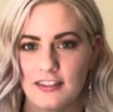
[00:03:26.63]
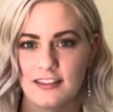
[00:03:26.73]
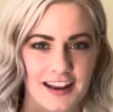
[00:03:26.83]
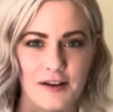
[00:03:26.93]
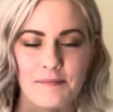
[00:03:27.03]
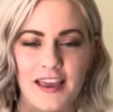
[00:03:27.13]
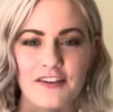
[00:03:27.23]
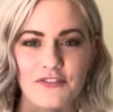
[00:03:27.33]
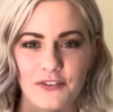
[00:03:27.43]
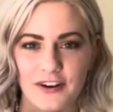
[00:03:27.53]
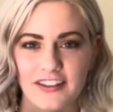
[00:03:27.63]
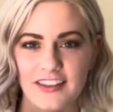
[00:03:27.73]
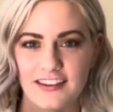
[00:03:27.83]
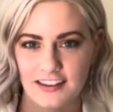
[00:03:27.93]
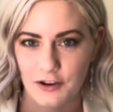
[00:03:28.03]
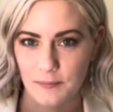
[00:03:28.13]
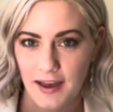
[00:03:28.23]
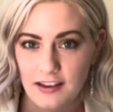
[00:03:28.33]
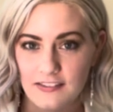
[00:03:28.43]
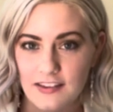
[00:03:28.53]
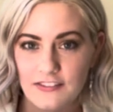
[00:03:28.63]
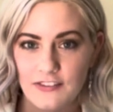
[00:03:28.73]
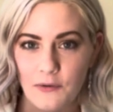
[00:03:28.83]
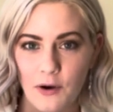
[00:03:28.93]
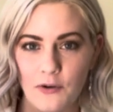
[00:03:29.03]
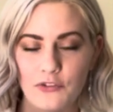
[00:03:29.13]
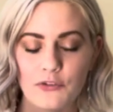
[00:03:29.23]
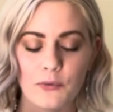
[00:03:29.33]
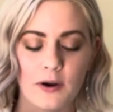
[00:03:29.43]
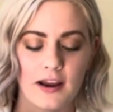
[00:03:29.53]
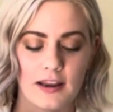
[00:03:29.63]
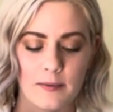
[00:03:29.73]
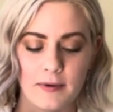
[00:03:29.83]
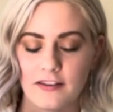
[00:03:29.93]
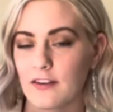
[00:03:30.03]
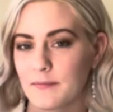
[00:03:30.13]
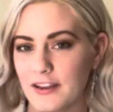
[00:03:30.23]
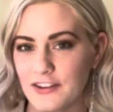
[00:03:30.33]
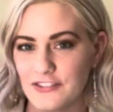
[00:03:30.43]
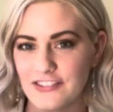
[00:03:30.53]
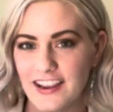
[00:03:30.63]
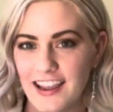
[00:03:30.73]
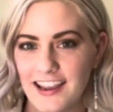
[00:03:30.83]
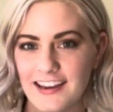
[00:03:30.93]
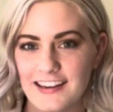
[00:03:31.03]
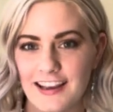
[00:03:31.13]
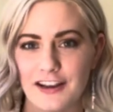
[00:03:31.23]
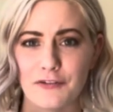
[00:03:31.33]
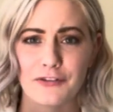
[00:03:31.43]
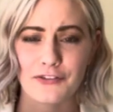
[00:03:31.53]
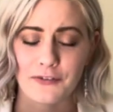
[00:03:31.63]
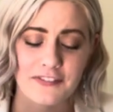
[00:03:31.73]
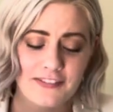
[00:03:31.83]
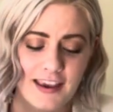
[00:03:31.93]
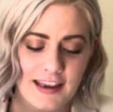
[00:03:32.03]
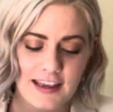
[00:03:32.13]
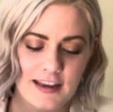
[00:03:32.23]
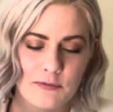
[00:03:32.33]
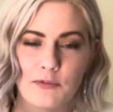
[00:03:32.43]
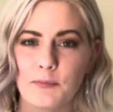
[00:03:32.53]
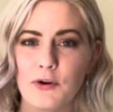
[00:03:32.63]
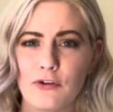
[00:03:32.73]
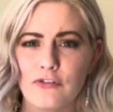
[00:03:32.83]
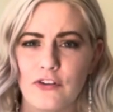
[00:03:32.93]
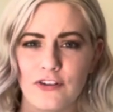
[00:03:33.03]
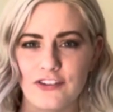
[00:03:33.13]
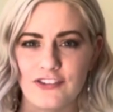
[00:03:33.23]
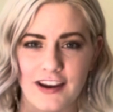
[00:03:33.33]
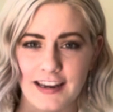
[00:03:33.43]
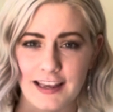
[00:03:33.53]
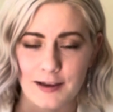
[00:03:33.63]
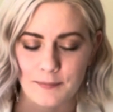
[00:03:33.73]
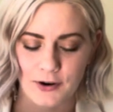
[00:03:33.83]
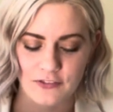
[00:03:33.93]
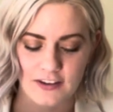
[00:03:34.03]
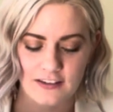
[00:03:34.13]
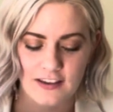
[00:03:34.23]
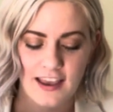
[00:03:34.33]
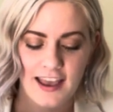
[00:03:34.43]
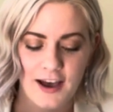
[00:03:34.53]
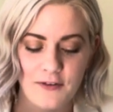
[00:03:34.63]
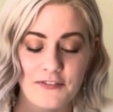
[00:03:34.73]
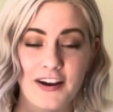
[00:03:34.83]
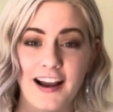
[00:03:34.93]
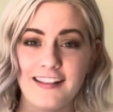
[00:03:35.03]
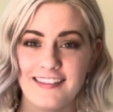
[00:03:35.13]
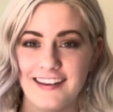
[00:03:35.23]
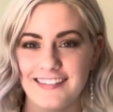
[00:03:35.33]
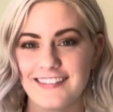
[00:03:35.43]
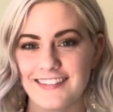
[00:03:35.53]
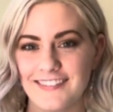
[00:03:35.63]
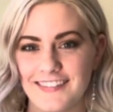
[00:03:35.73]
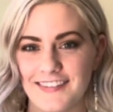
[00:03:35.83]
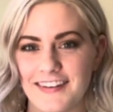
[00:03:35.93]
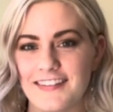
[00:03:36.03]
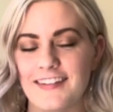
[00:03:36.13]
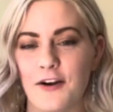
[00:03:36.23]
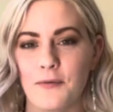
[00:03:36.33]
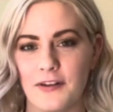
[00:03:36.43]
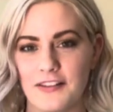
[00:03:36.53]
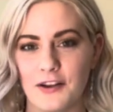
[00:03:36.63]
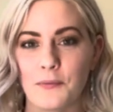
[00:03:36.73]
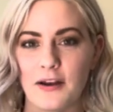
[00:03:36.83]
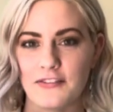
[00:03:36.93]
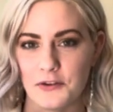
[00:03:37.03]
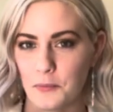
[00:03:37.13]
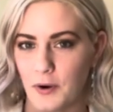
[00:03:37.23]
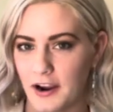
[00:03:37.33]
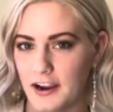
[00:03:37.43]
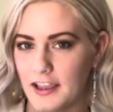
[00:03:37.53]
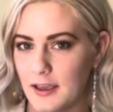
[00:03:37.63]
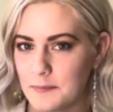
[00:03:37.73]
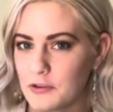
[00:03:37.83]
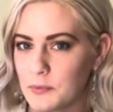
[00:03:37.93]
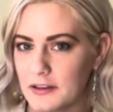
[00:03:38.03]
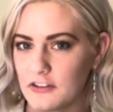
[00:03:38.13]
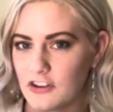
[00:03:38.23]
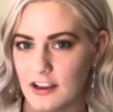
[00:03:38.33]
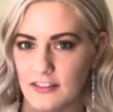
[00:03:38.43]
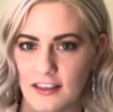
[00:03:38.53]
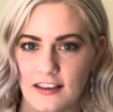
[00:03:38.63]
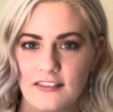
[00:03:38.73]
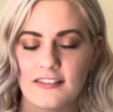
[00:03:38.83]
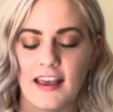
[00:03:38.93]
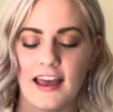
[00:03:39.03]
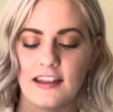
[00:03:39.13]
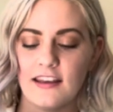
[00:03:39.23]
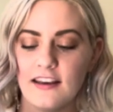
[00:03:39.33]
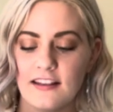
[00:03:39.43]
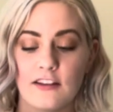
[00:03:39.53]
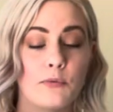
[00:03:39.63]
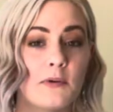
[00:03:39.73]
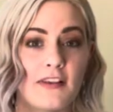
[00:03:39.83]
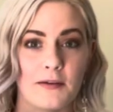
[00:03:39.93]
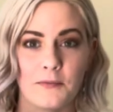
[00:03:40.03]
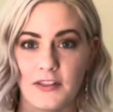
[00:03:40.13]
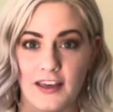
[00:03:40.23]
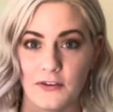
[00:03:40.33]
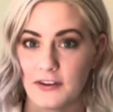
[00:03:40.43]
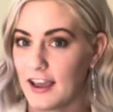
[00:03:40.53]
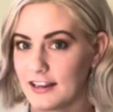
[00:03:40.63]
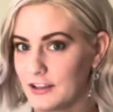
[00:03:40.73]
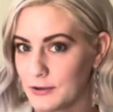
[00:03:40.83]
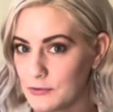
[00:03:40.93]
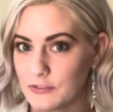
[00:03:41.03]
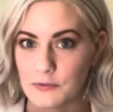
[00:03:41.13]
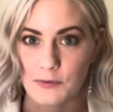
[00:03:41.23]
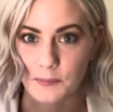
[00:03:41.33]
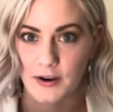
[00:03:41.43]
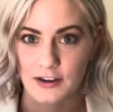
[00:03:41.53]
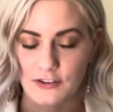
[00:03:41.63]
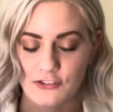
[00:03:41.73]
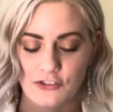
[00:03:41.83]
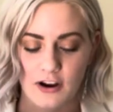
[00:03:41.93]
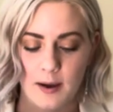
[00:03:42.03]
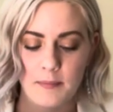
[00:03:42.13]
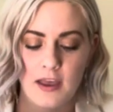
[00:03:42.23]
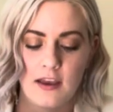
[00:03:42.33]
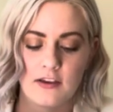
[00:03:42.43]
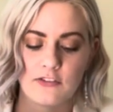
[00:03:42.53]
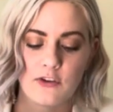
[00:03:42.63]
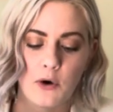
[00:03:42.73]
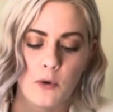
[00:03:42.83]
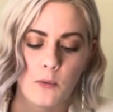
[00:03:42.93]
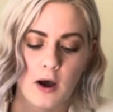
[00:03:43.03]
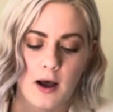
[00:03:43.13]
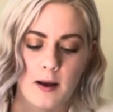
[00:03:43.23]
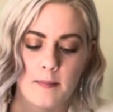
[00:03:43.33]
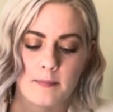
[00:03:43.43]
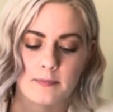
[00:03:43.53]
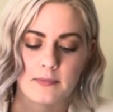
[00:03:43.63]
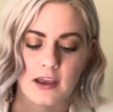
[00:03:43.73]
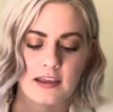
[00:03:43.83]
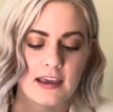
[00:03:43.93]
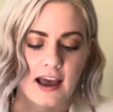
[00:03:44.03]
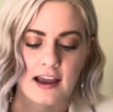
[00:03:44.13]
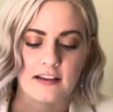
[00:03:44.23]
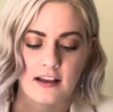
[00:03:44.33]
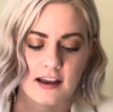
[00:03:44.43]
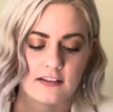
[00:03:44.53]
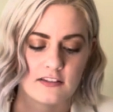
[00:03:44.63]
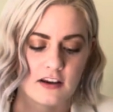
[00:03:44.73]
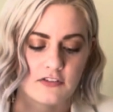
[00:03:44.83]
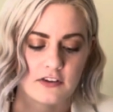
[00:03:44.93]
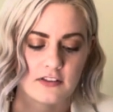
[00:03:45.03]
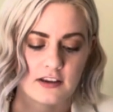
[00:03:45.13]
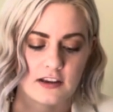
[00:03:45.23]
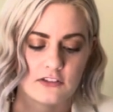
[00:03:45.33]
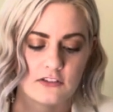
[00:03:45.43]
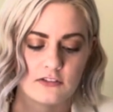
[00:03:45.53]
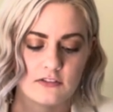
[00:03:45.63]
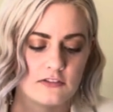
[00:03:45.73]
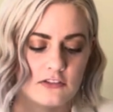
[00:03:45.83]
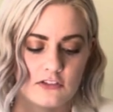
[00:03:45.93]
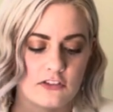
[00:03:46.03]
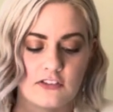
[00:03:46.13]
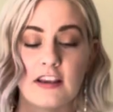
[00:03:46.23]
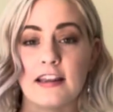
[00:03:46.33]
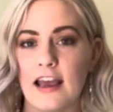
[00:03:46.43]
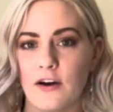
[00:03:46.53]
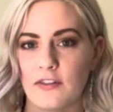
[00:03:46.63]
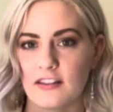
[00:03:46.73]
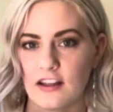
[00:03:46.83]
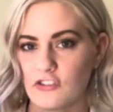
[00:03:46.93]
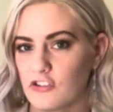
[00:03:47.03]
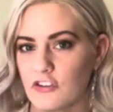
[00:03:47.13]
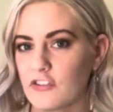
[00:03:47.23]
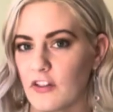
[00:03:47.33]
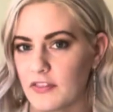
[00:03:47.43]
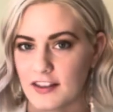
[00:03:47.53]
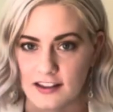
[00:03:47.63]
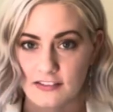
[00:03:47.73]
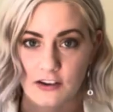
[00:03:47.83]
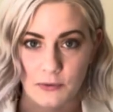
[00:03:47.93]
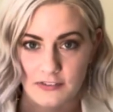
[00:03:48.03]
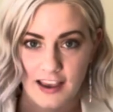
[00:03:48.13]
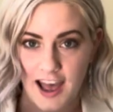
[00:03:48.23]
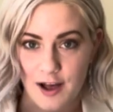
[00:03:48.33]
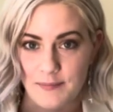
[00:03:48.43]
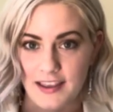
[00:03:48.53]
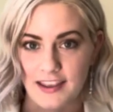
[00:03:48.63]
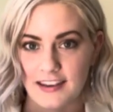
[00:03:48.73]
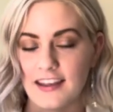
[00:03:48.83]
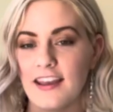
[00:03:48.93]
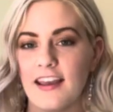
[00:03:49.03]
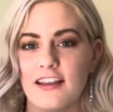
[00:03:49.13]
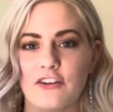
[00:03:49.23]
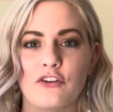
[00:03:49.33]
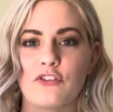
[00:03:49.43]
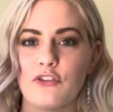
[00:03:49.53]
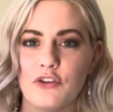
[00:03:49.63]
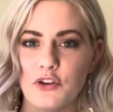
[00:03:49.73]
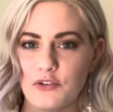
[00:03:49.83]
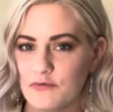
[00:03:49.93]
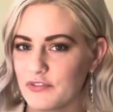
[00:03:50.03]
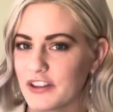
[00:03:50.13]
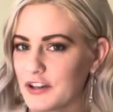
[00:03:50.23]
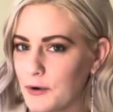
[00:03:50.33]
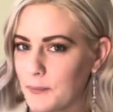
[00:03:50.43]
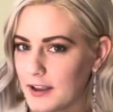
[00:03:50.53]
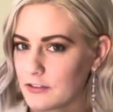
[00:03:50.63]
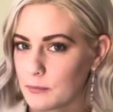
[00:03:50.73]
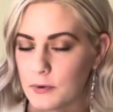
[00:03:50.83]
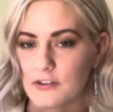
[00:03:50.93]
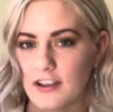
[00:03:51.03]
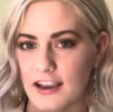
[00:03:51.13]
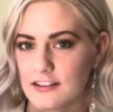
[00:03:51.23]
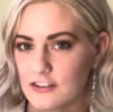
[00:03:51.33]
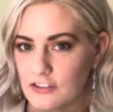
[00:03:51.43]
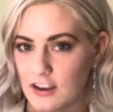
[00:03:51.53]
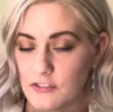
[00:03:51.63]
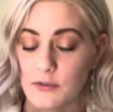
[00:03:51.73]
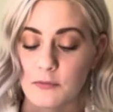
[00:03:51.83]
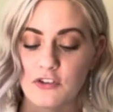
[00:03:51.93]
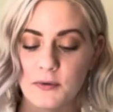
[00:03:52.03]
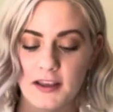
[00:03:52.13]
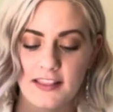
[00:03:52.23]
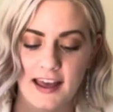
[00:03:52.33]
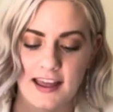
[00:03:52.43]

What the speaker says: On May 4th, I did go back to the Soho store and I picked up my new chain, and I was so excited. It was beautiful and shiny and perfect. However, I did still notice that there was some wearing in between the chain links, and this was without any use. It was a brand new strap. So yeah, I definitely see now that that's just something that's going to happen. There's really no way to protect the chain from doing that.